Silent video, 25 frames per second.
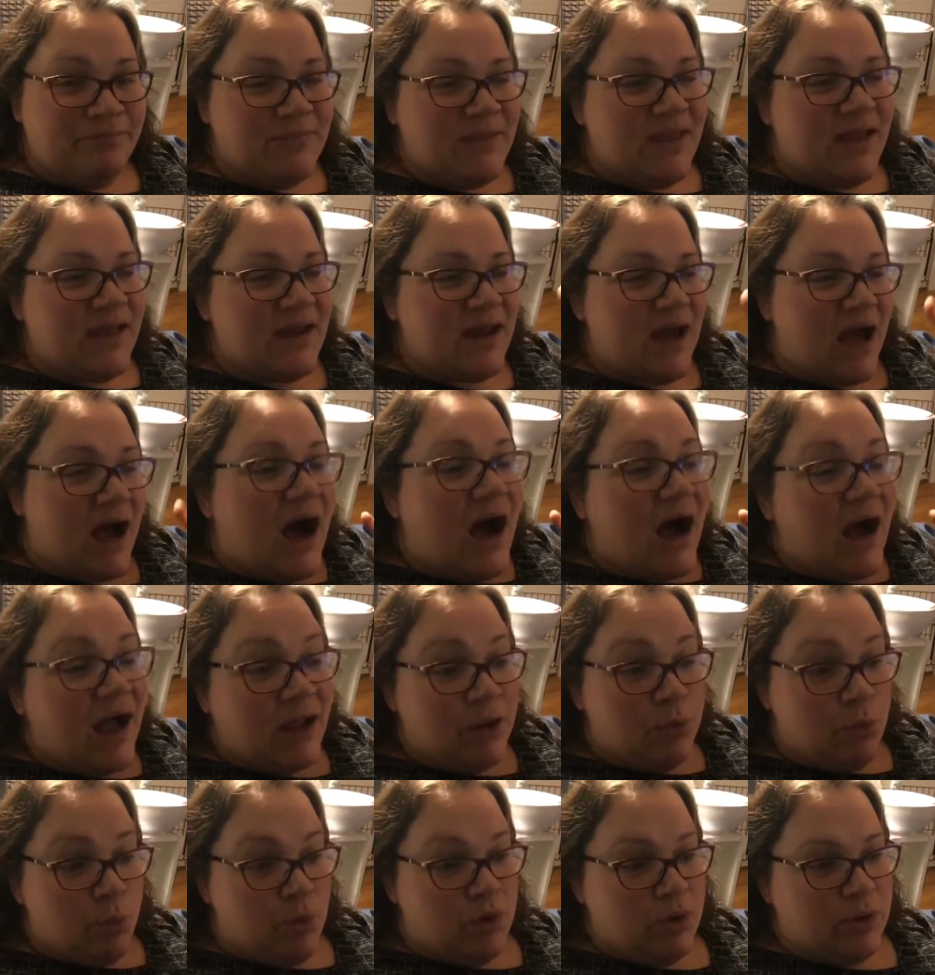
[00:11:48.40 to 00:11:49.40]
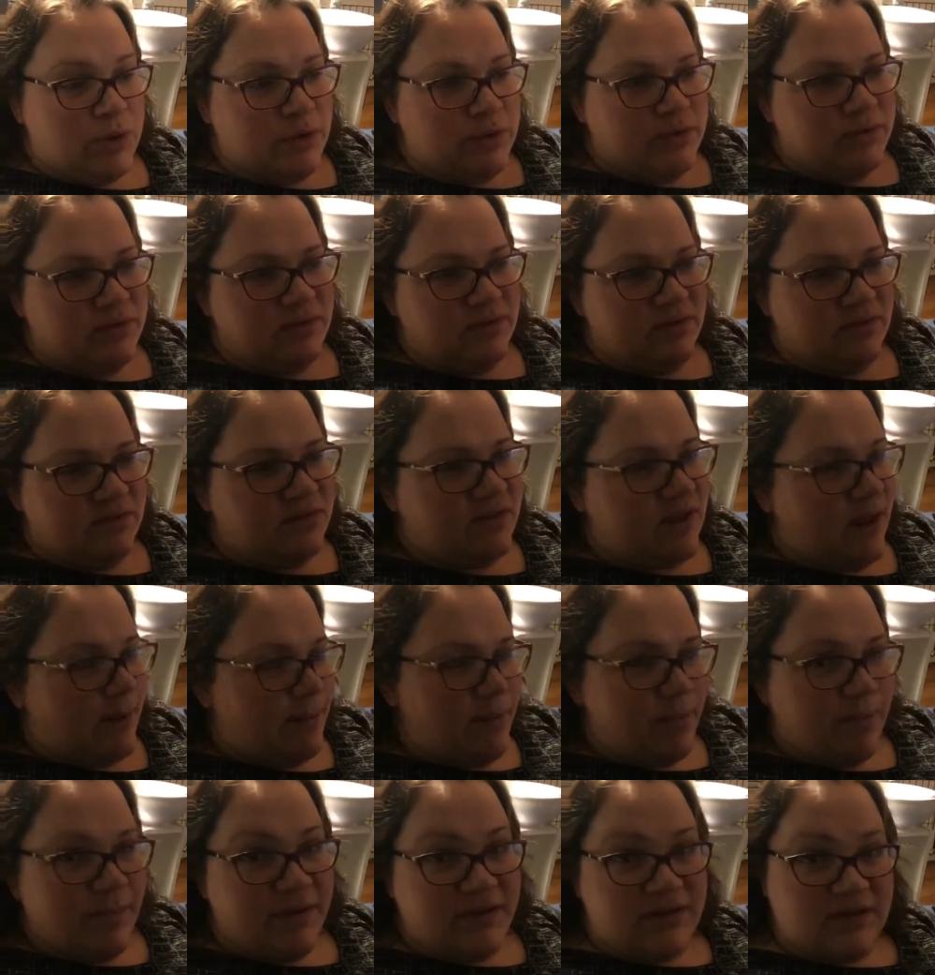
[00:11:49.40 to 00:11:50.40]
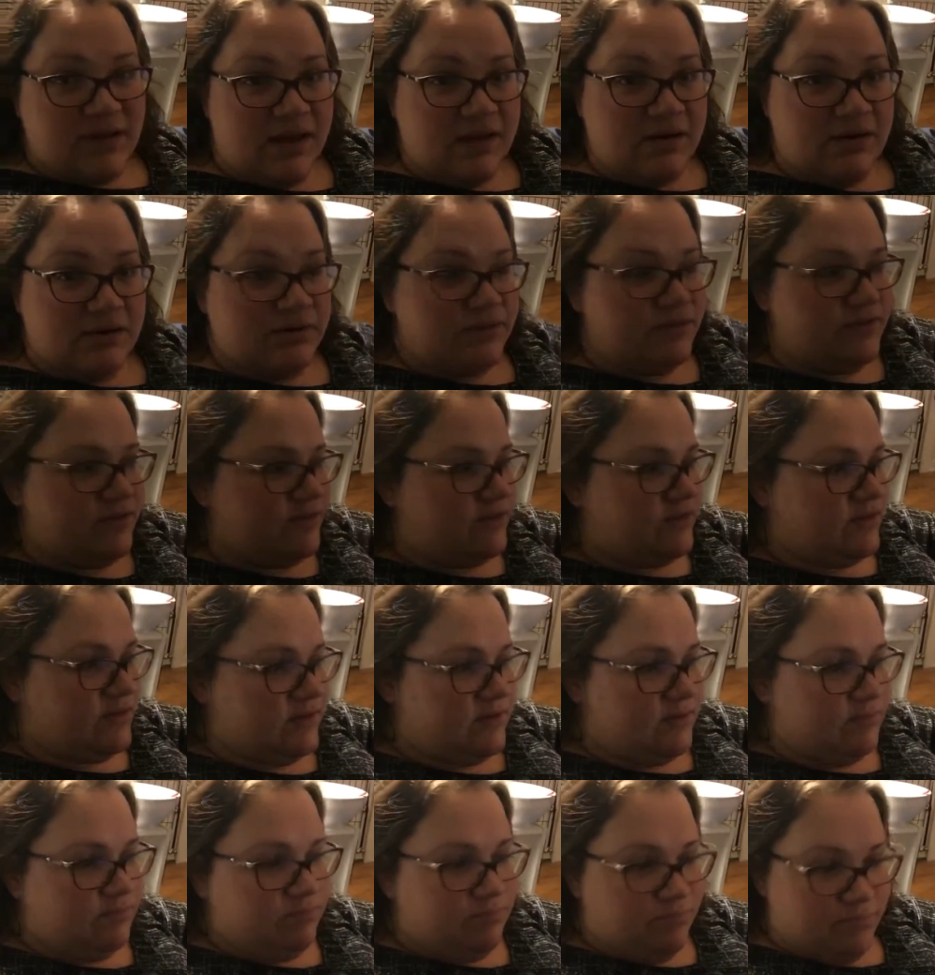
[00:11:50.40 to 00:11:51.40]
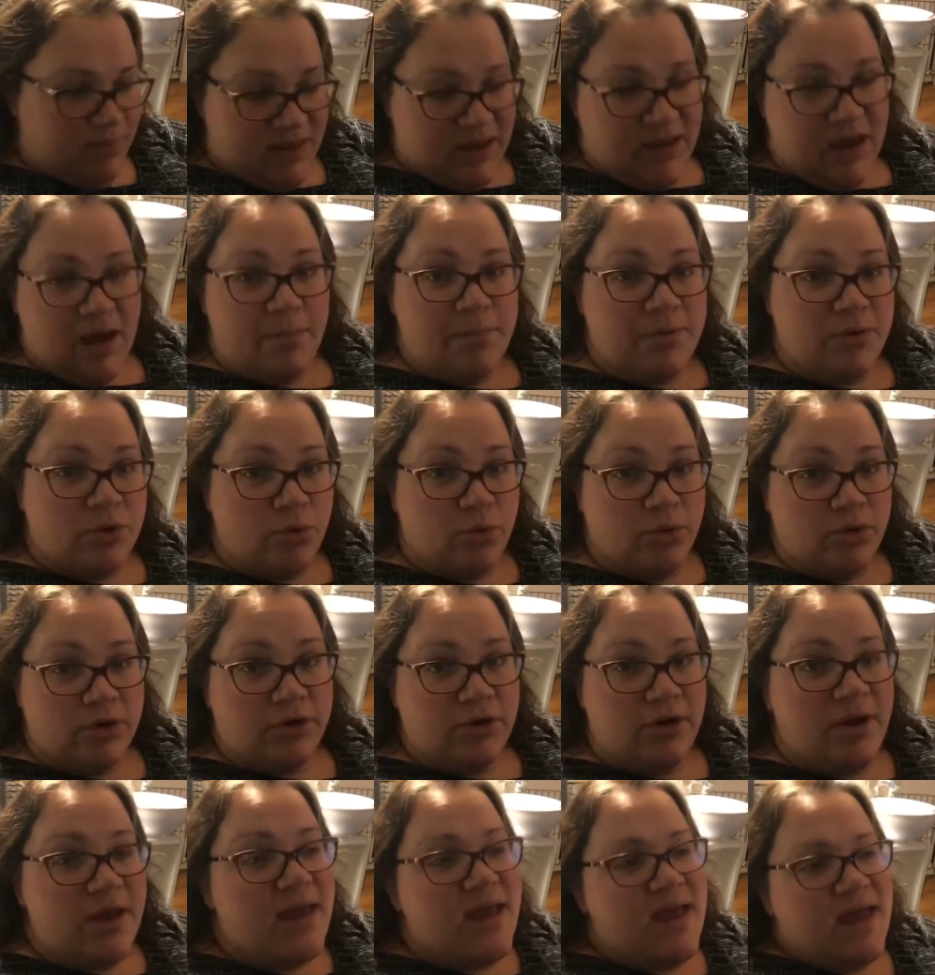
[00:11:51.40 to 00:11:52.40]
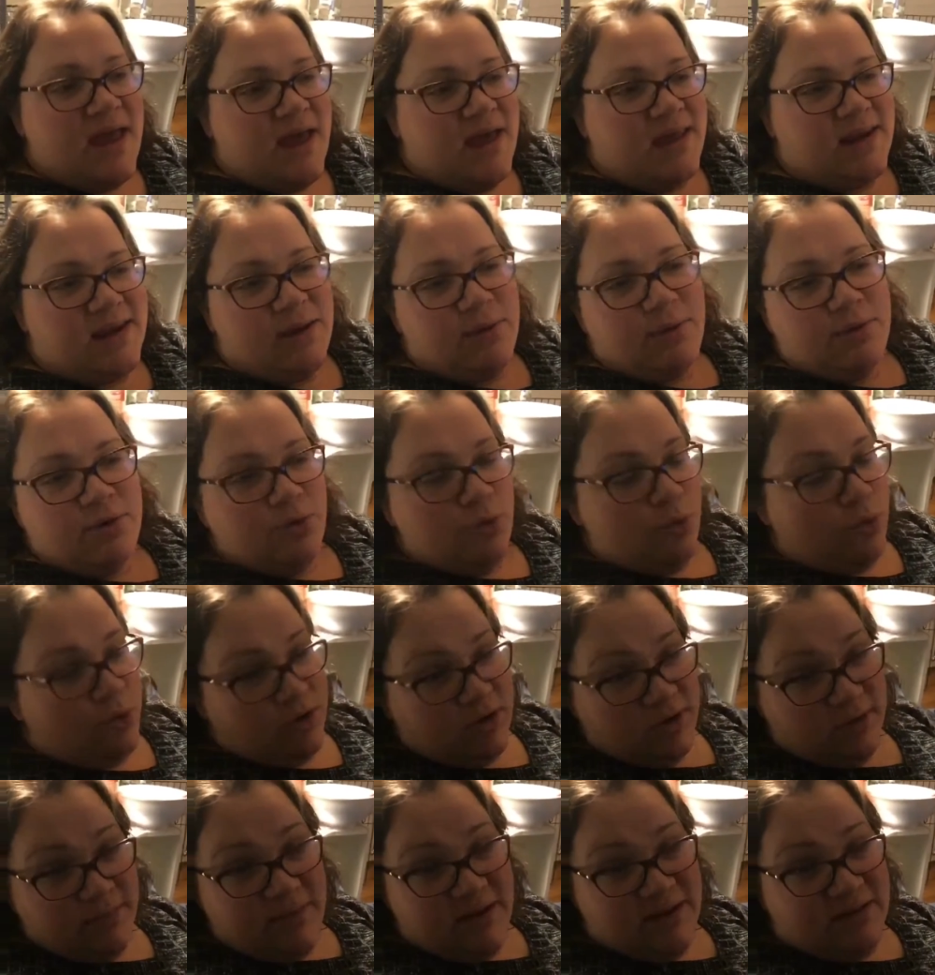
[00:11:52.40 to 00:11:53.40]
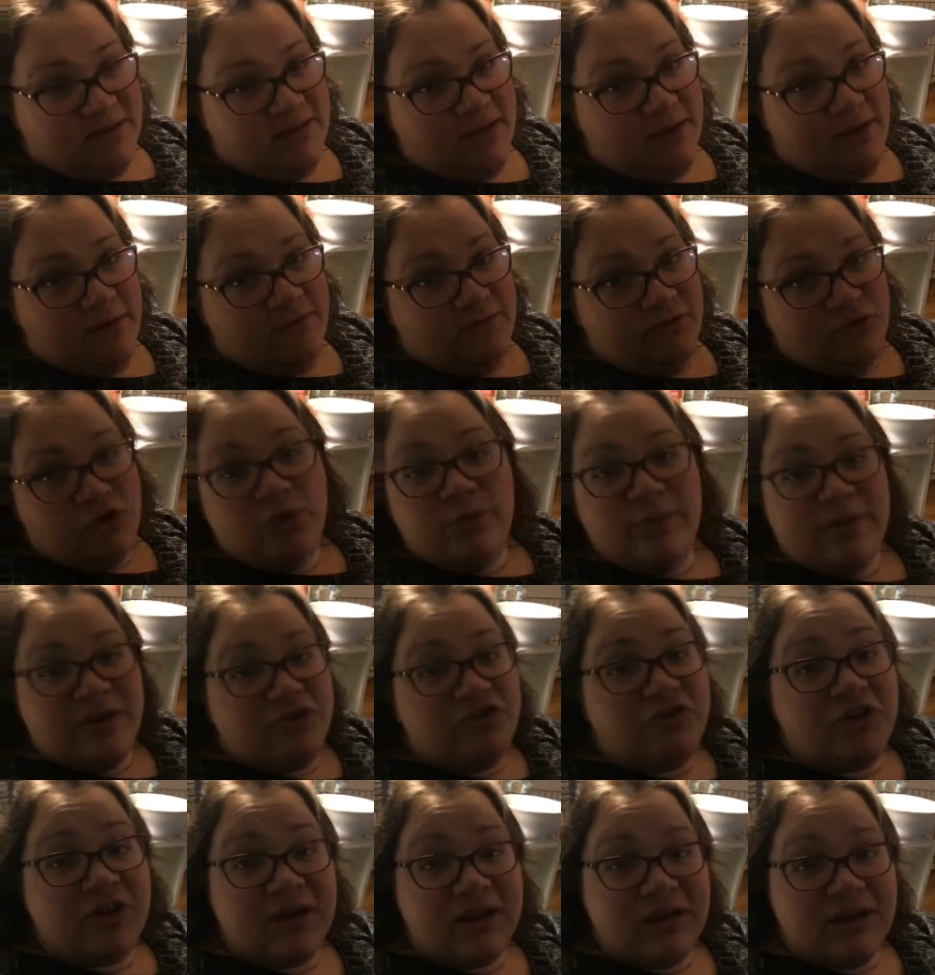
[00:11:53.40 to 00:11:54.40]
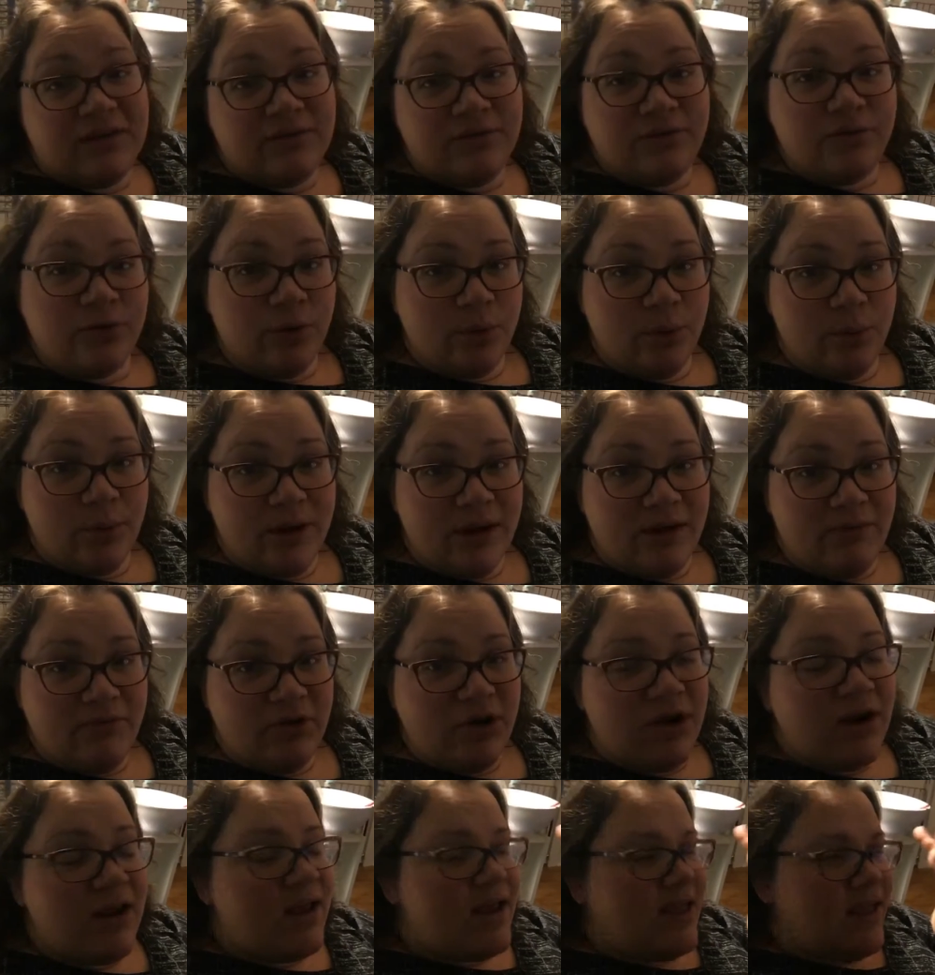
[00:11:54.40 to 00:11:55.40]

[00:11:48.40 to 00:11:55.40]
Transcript: And I would stop at McDonald's to pick up an order, and I would order myself 2 McChickens or whatever.